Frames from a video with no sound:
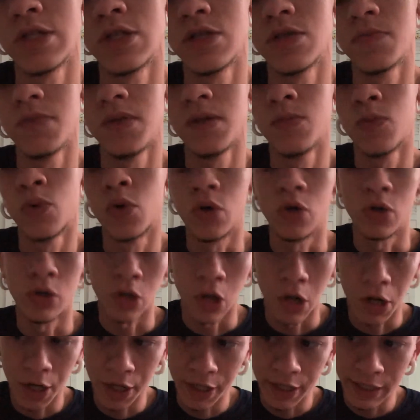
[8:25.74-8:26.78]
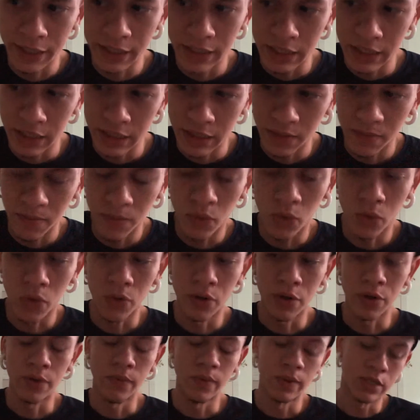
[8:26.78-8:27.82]
to be more guarded,
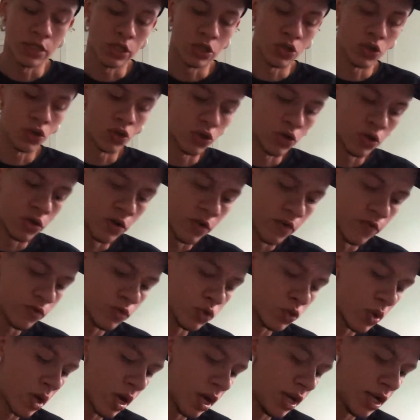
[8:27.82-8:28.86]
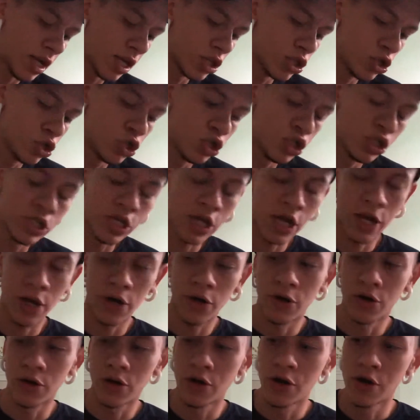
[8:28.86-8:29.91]
more reserved, trying not to
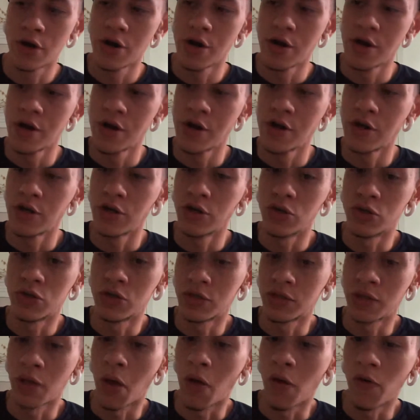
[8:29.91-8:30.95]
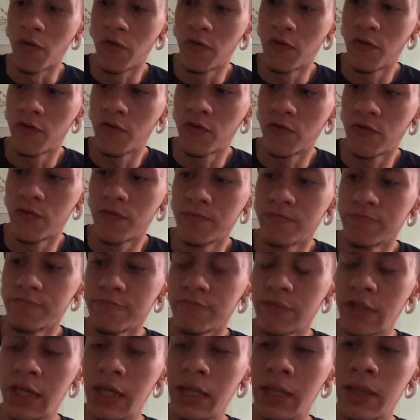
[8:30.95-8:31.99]
share yourself
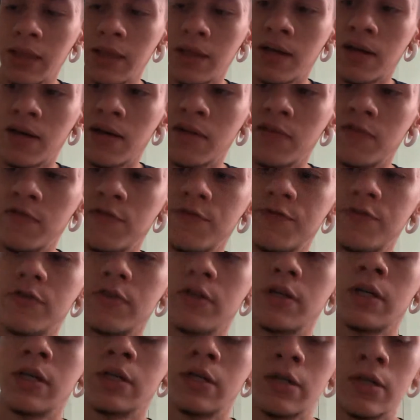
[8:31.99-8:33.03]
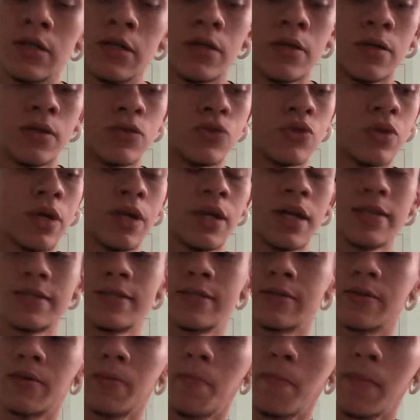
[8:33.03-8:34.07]
in love, trying not
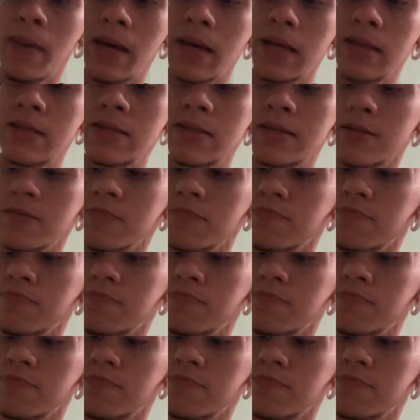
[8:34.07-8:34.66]
to commit,